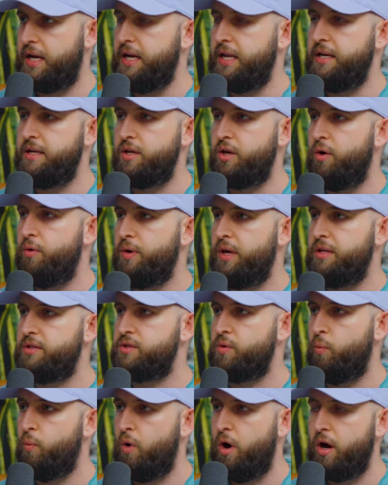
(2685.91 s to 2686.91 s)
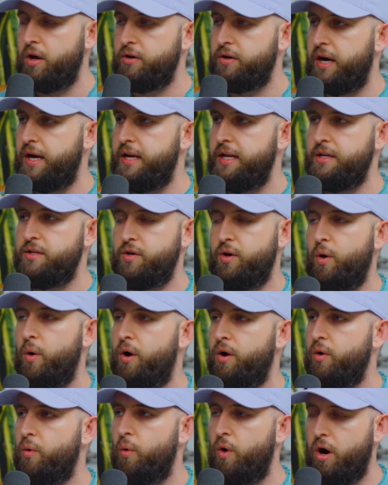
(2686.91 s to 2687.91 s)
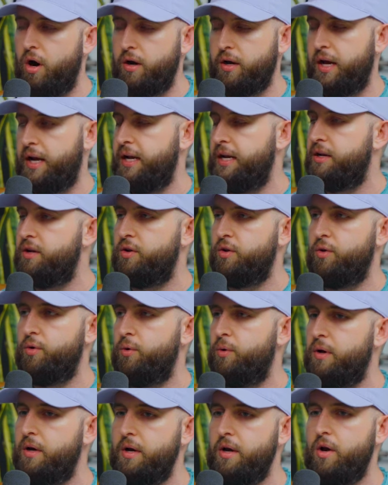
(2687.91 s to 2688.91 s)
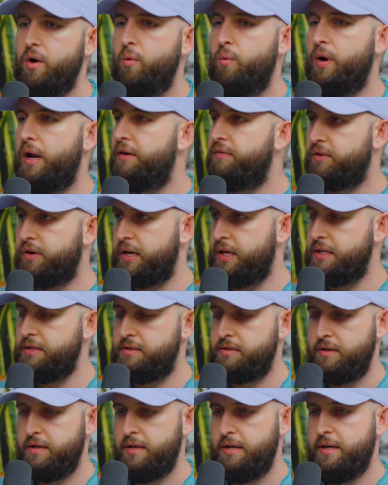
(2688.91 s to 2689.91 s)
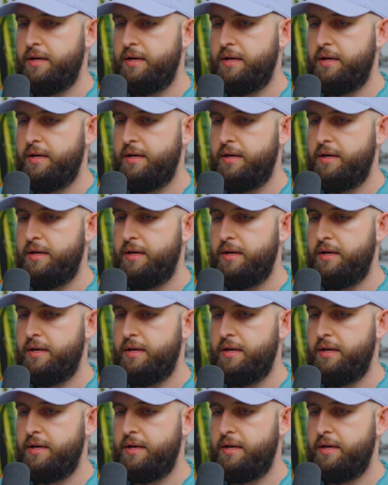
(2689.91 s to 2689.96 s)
I need to go get some water. I need to go on a walk. I need to do whatever it is.